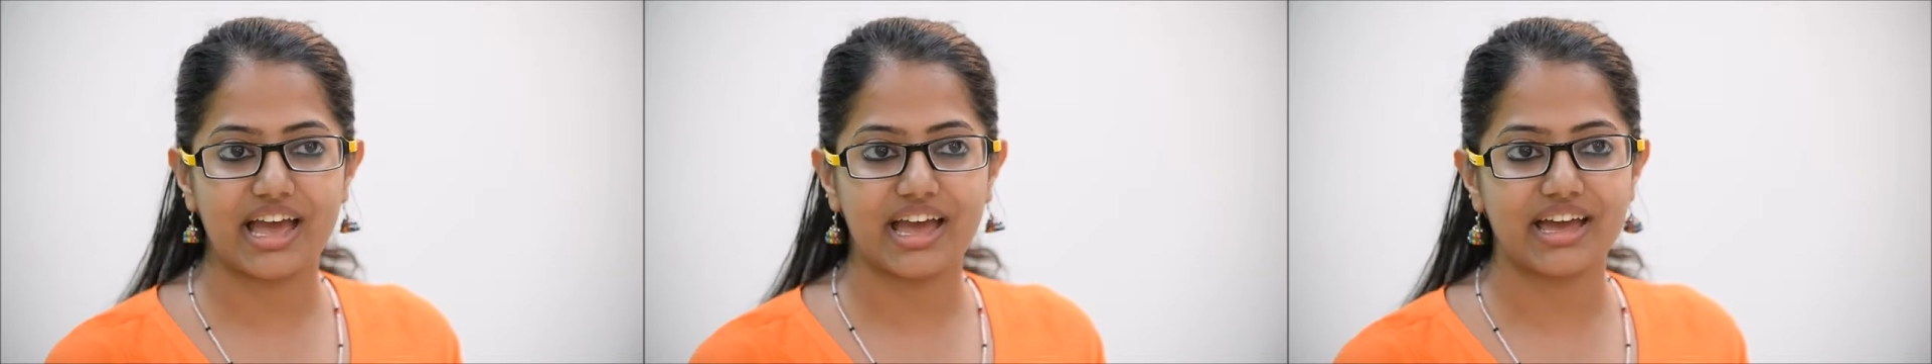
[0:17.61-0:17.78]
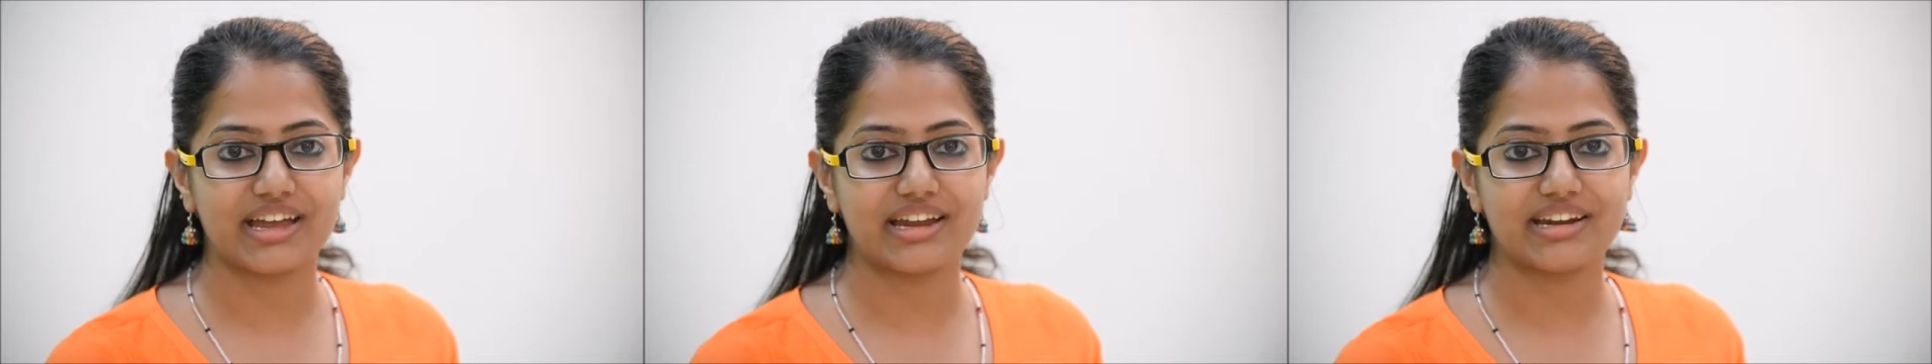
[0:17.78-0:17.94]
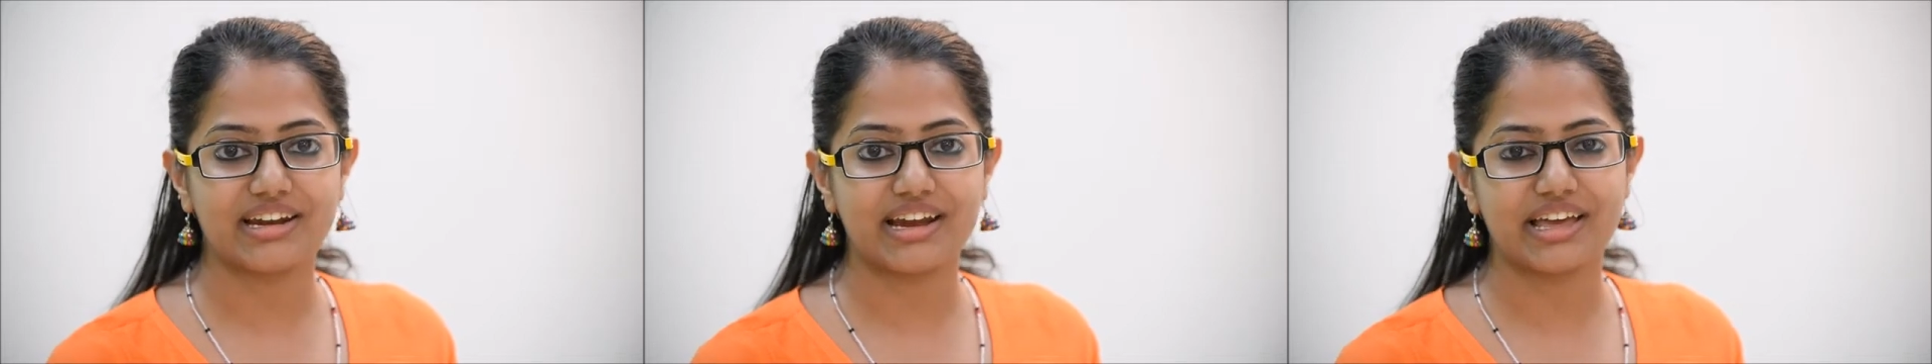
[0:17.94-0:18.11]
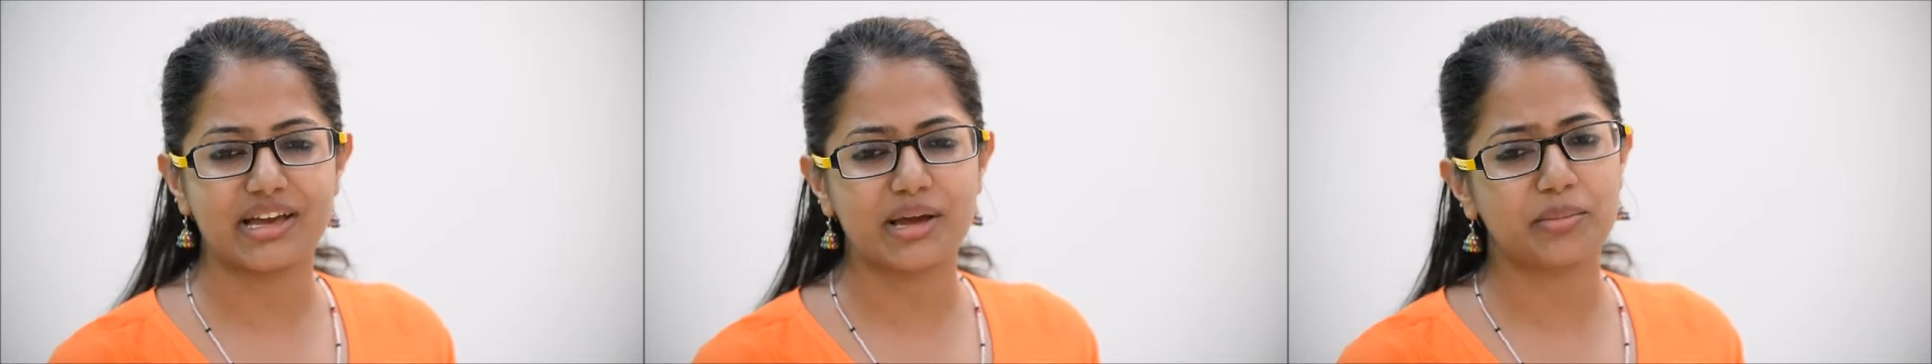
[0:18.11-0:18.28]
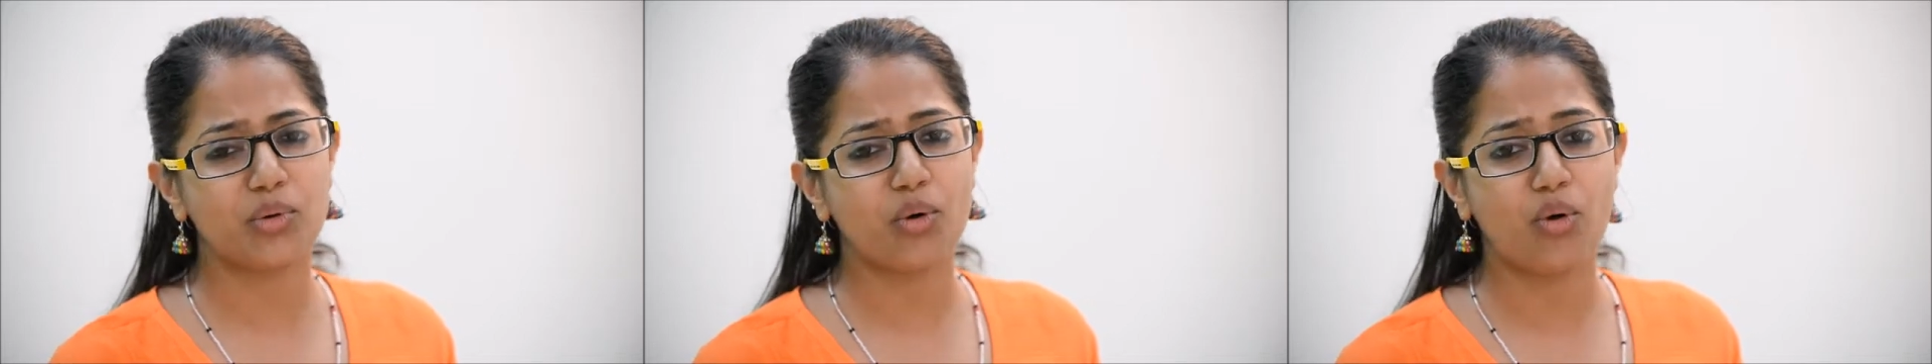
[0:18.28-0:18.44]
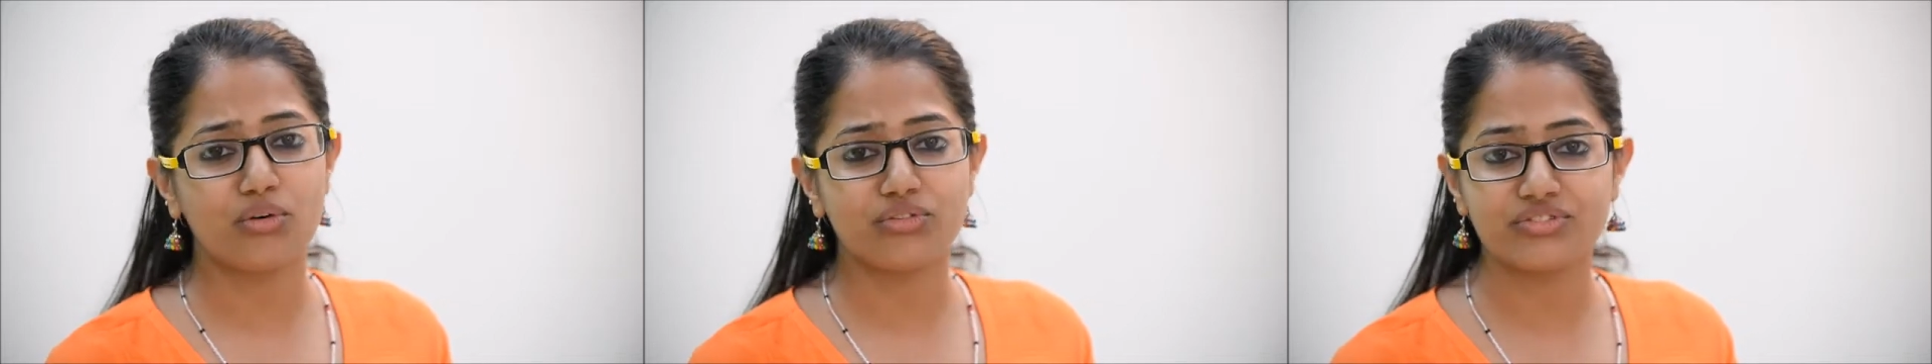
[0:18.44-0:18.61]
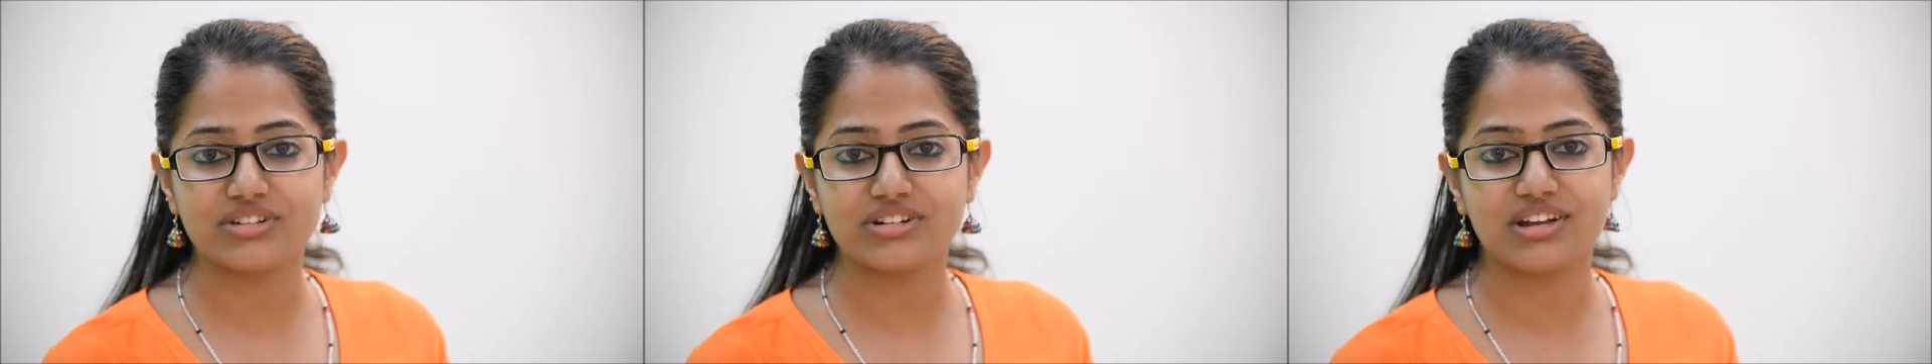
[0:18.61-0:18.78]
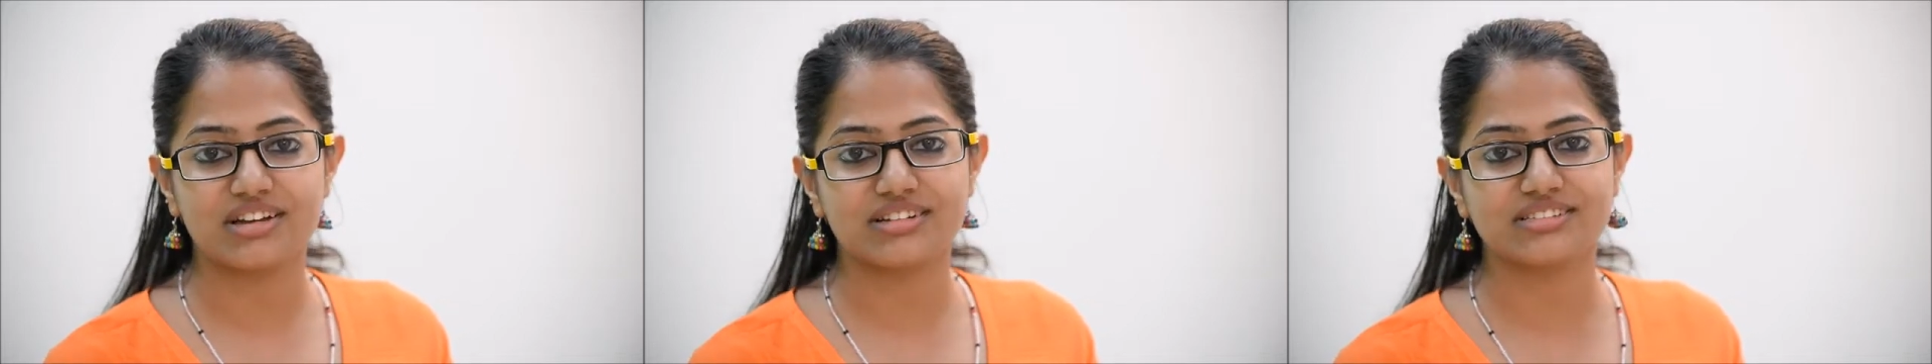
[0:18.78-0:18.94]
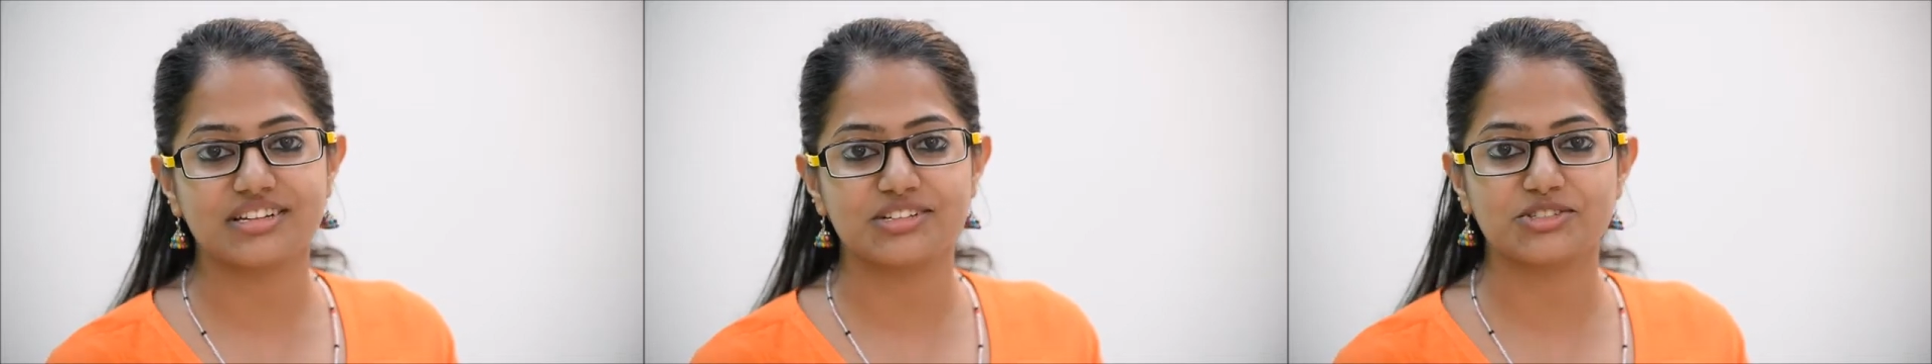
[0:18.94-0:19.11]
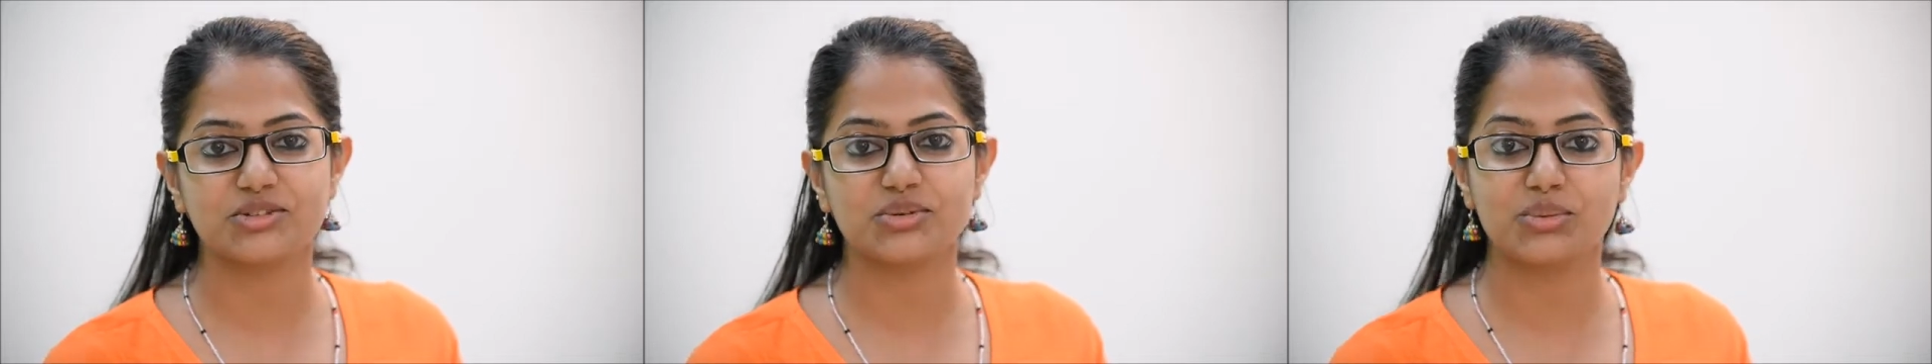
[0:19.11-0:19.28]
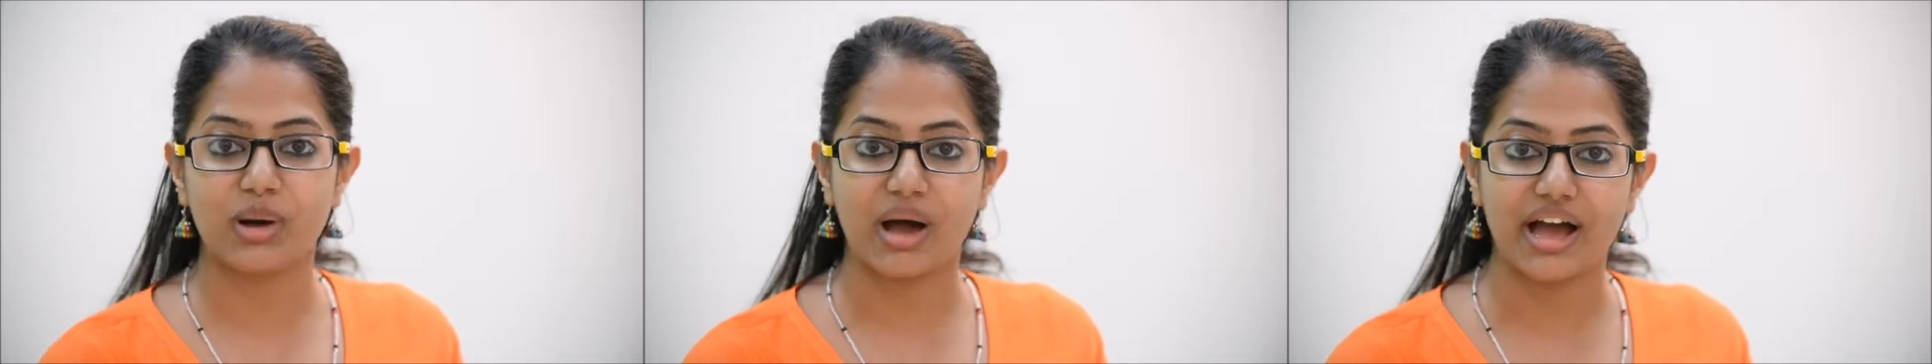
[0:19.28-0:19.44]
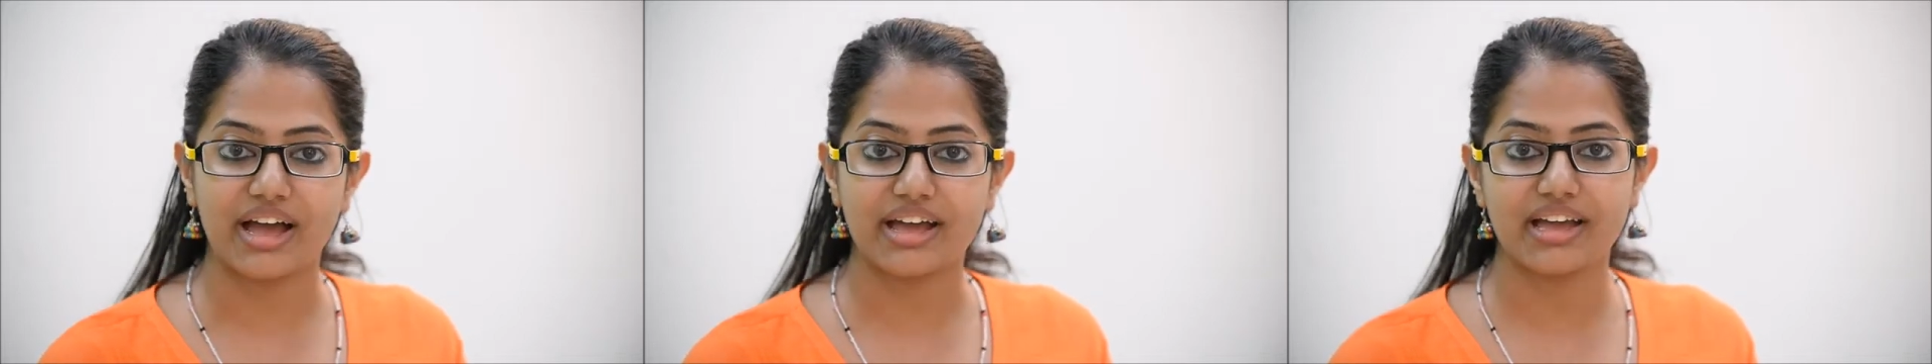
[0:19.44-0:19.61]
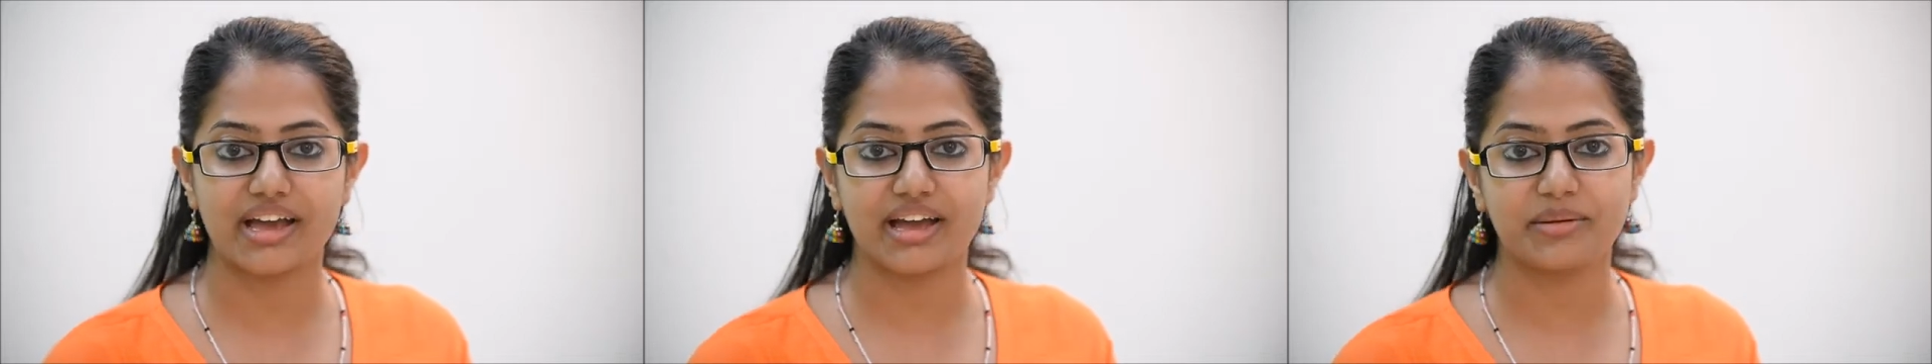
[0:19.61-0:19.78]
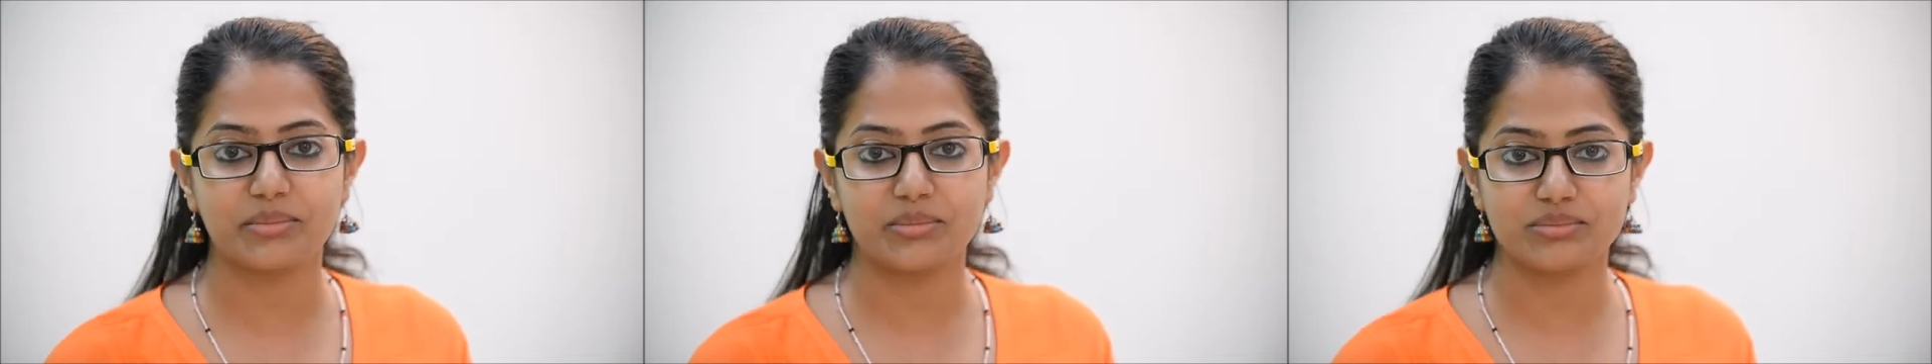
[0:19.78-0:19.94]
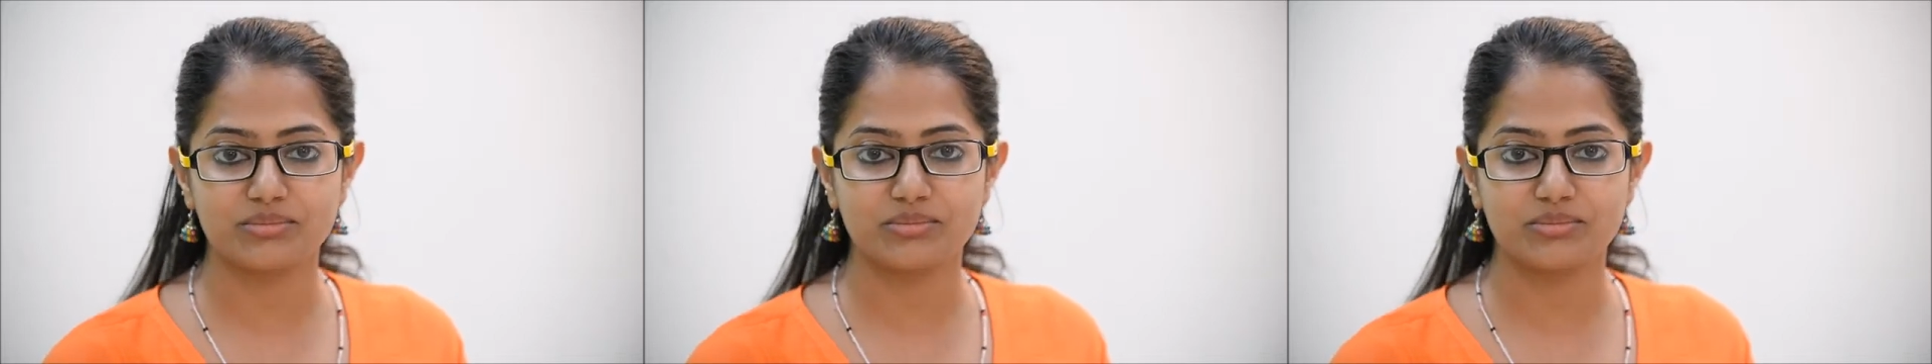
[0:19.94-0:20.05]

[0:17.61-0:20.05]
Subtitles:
and like I'm often asked as to why I